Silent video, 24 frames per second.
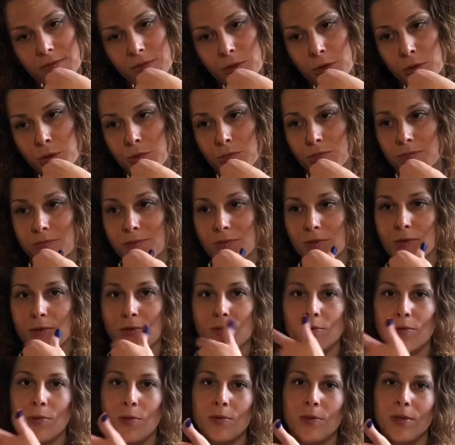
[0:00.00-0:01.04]

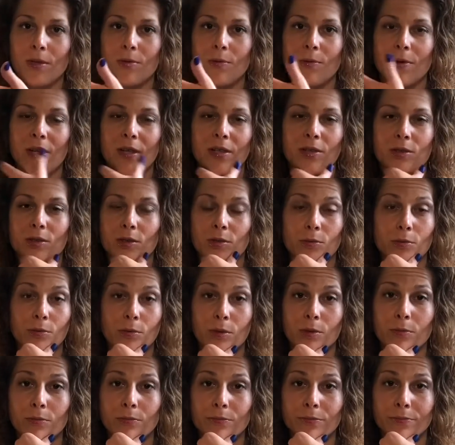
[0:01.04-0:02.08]
is
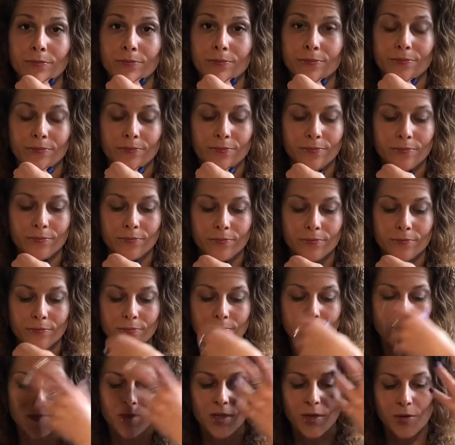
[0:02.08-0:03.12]
through.
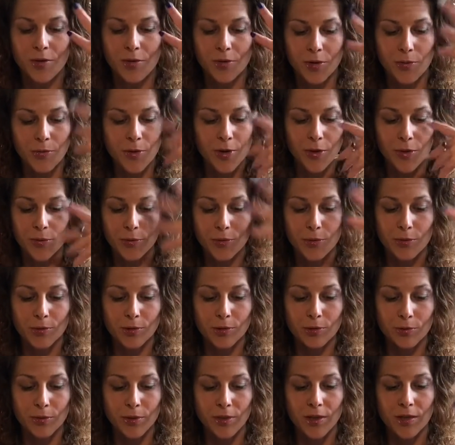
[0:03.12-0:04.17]
The only way through
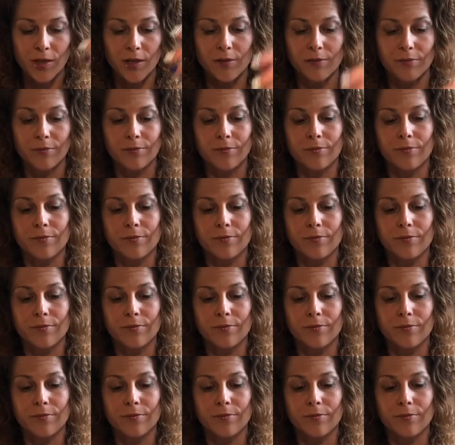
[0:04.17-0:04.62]
is within.